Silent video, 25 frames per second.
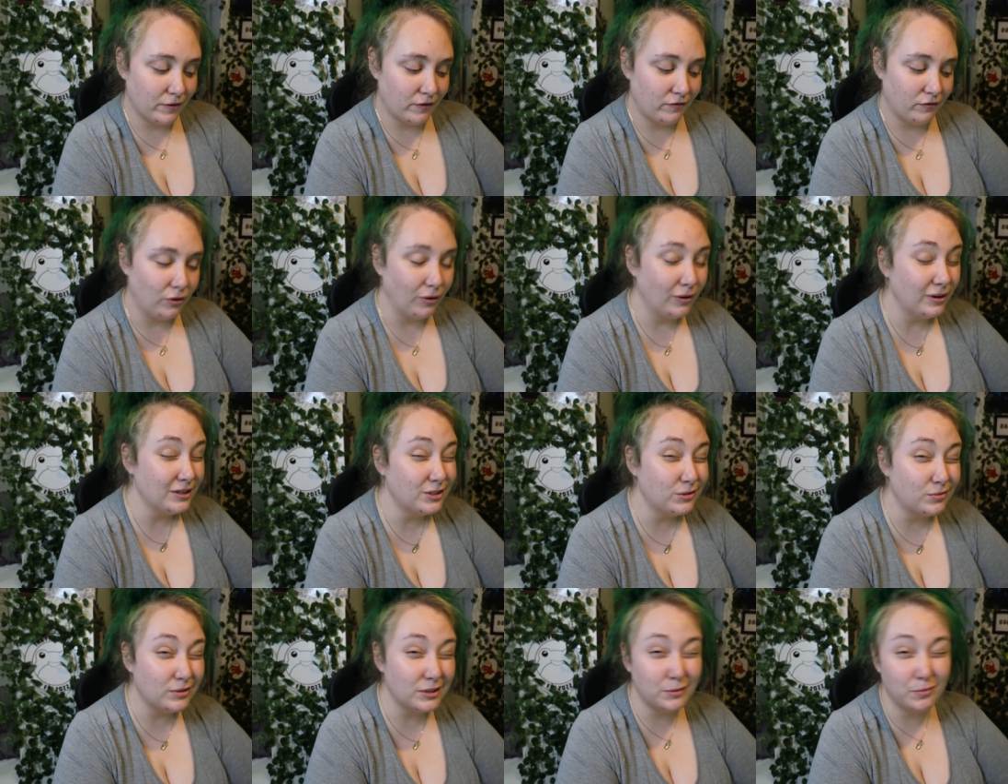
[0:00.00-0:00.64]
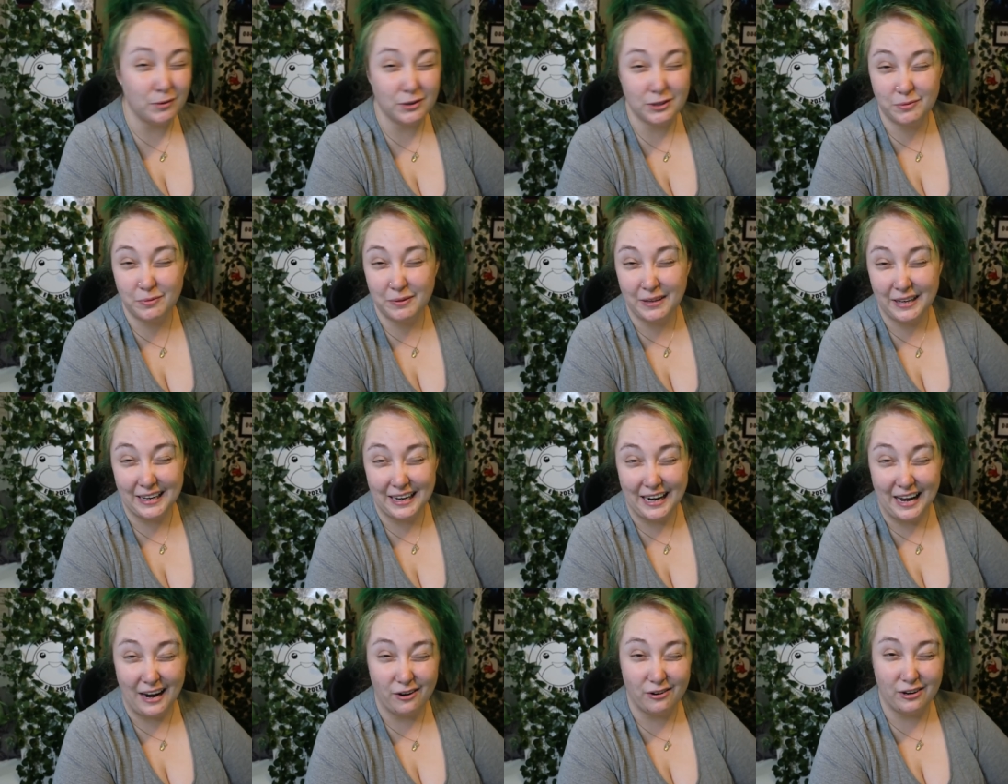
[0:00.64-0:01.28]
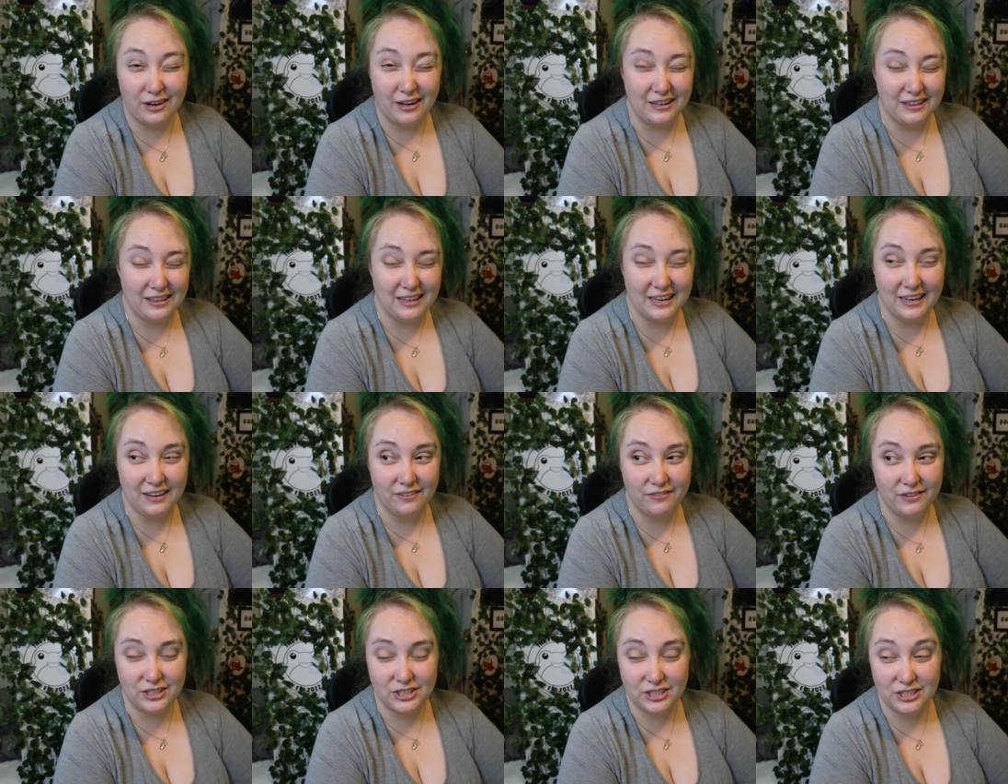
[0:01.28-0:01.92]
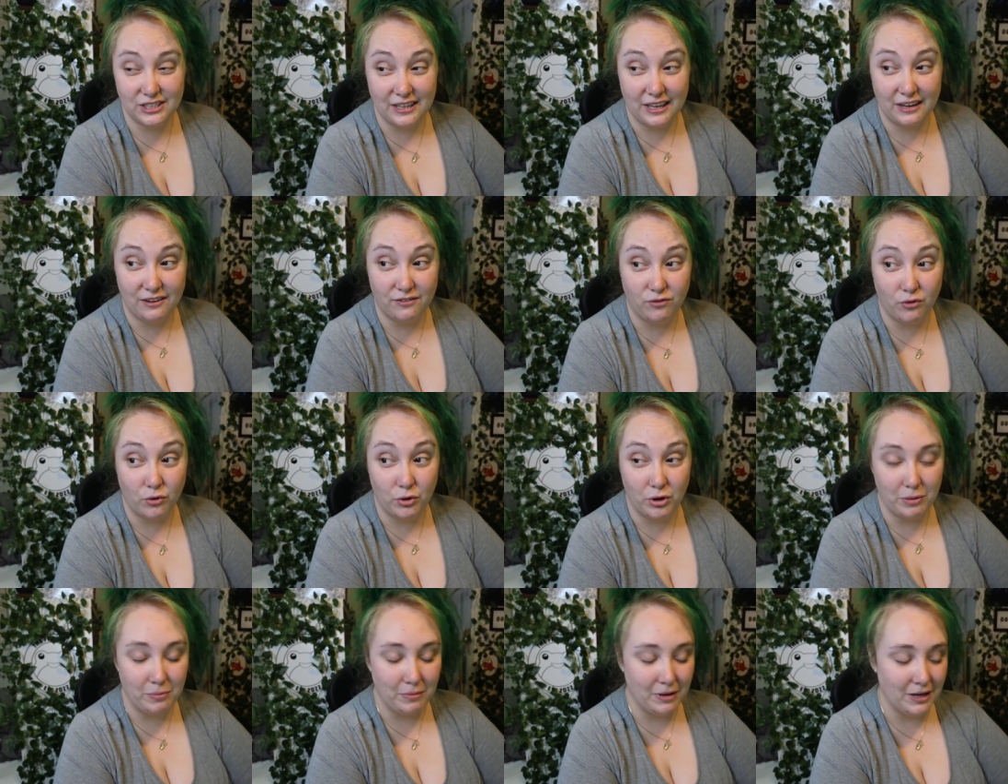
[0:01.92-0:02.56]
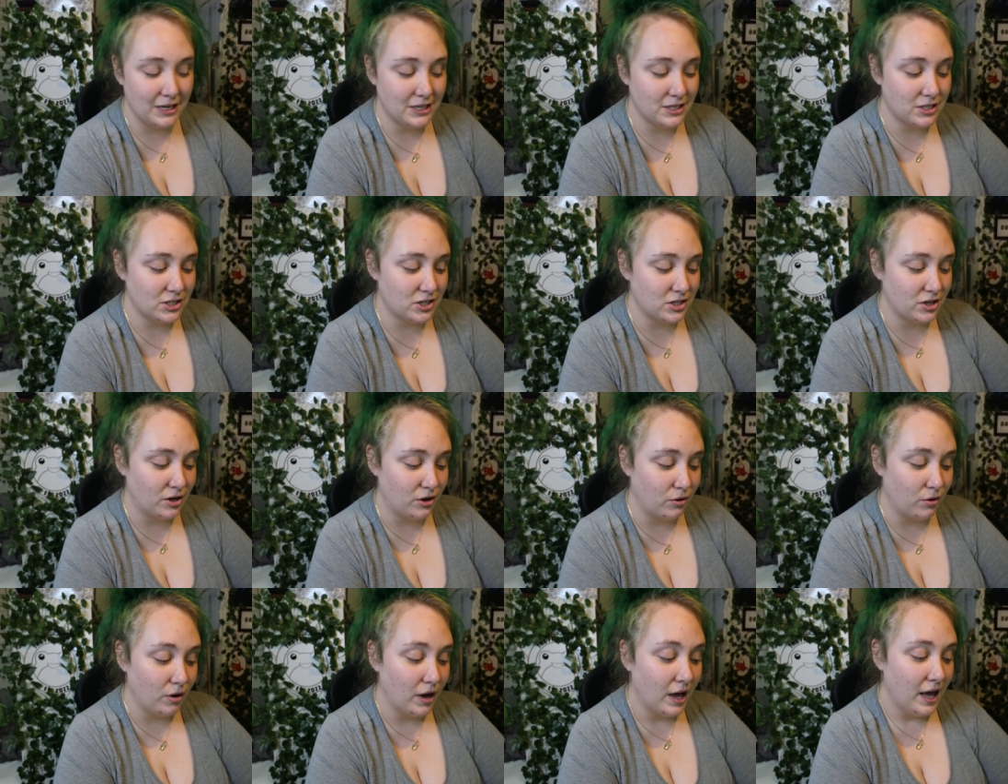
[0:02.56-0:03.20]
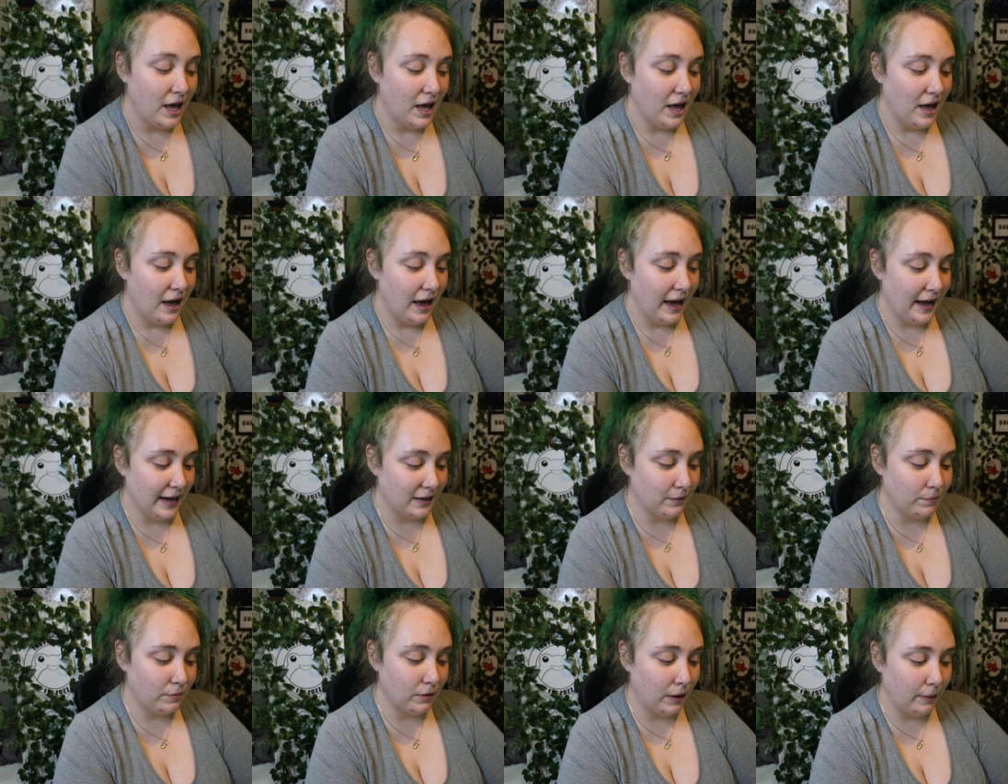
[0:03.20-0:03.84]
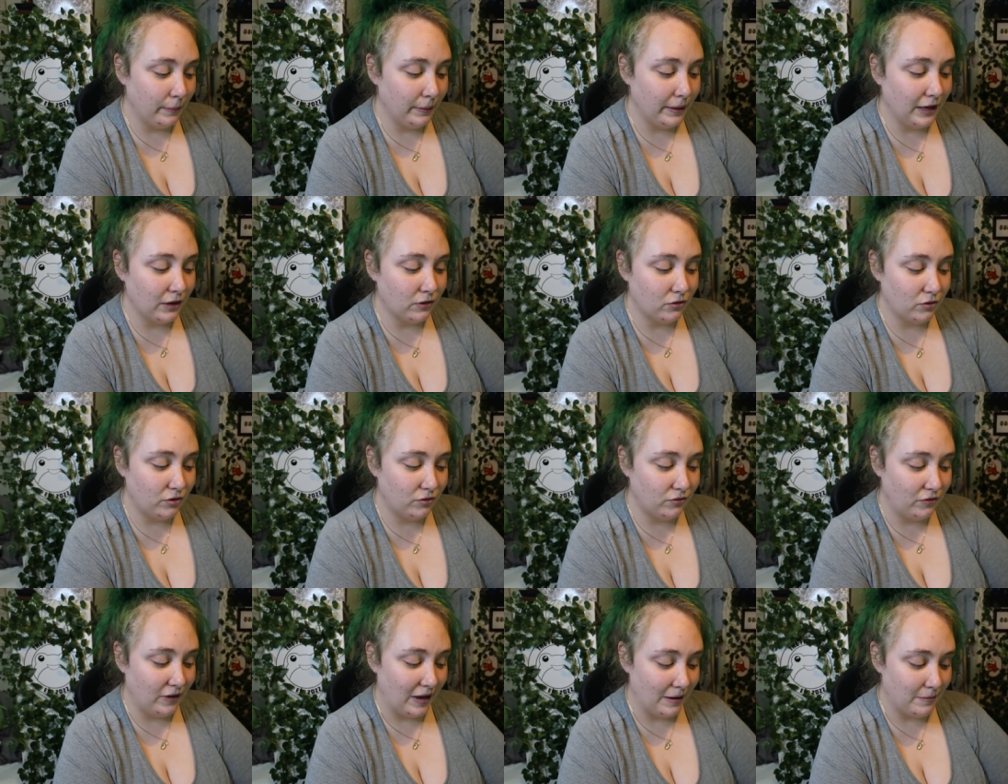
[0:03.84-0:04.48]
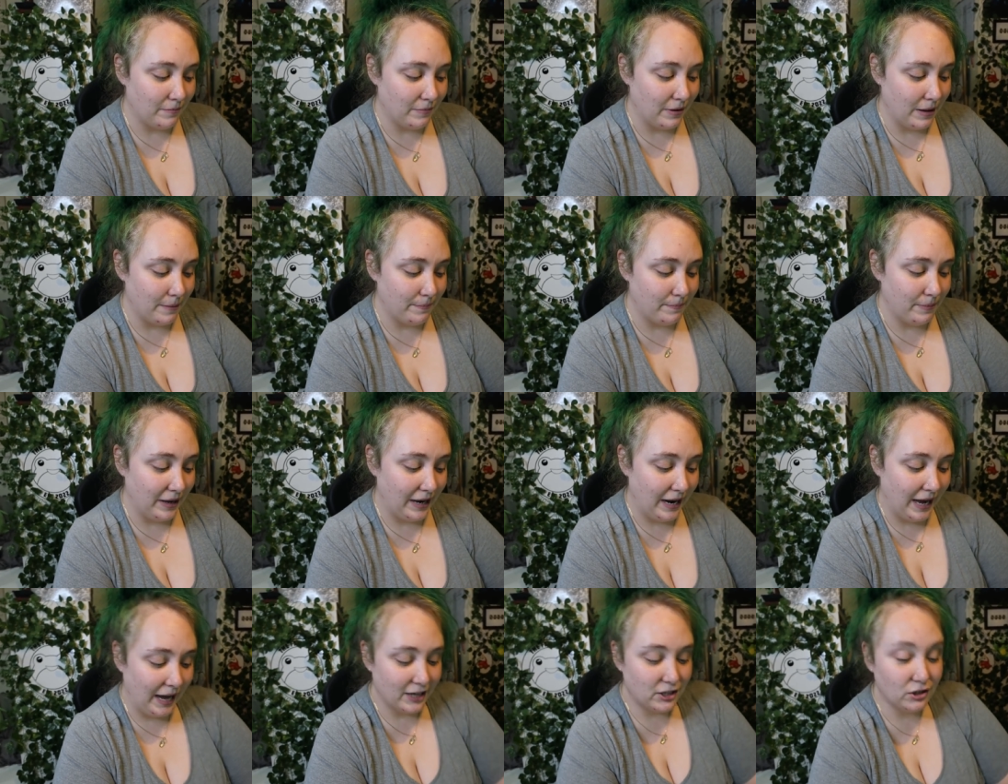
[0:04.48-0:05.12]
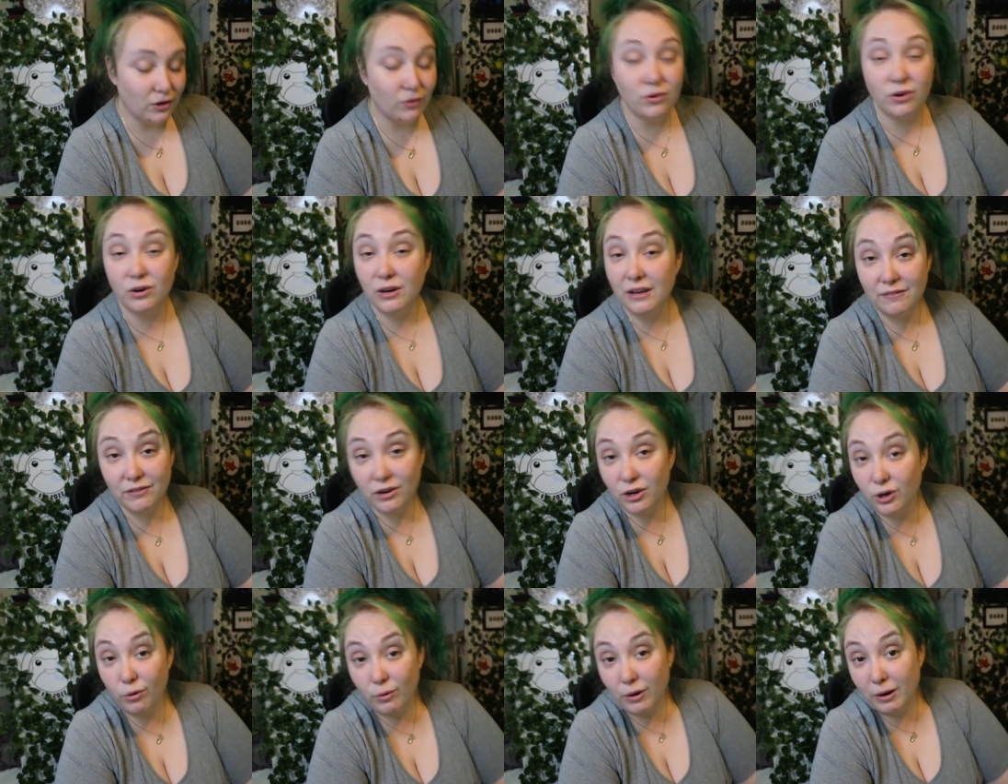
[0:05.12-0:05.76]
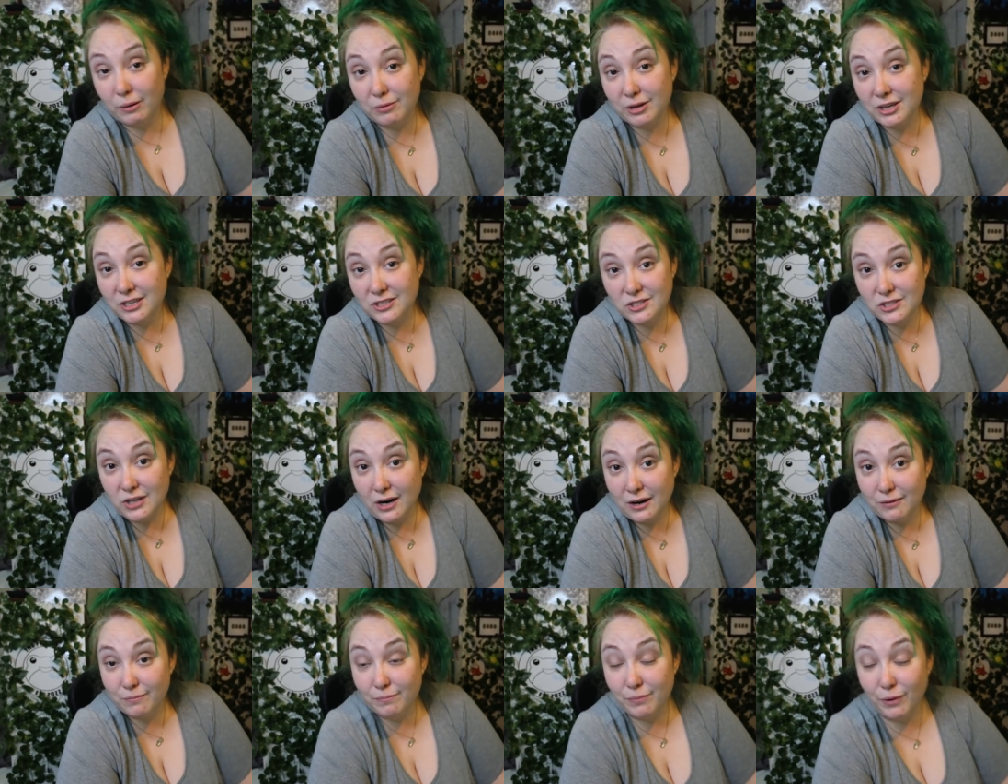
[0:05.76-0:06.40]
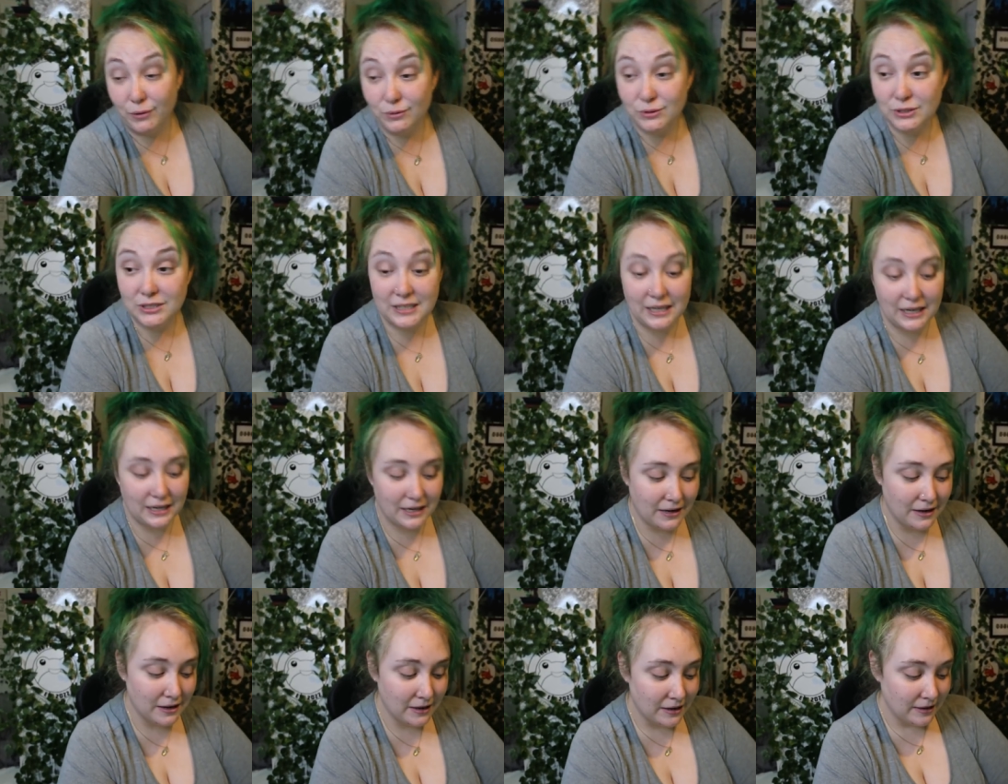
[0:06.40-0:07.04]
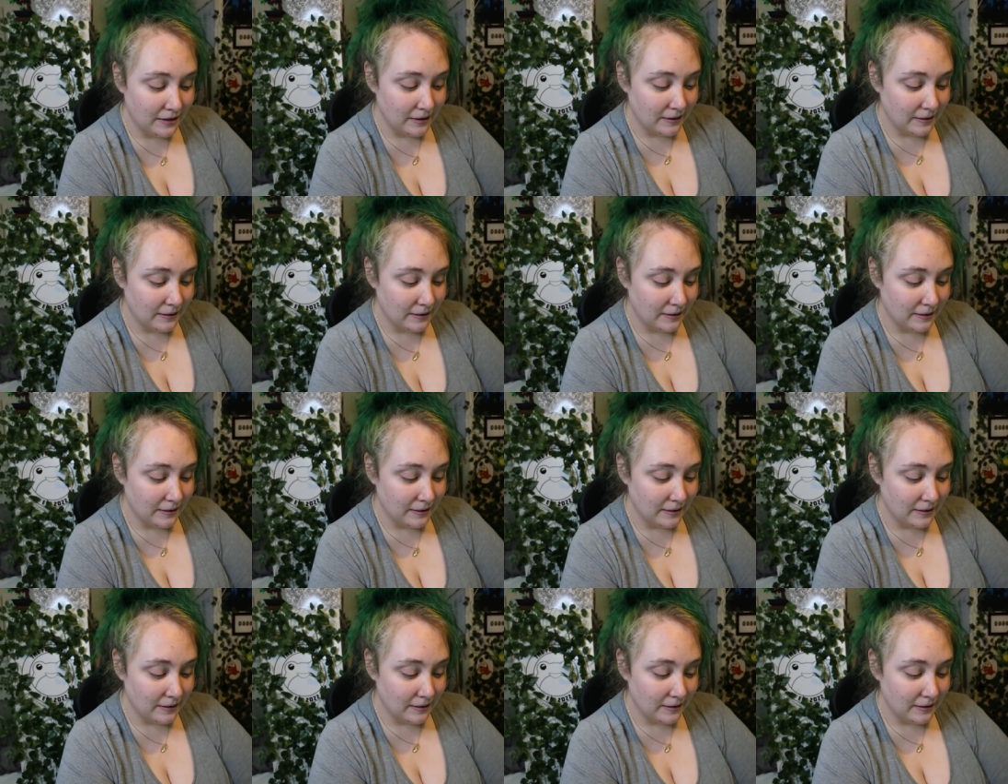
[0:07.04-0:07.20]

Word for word: Florence was supposed to be like an hour and I think I finished in like 40 minutes, so I could probably get through Venba, but I don't even know when I'm going to start posting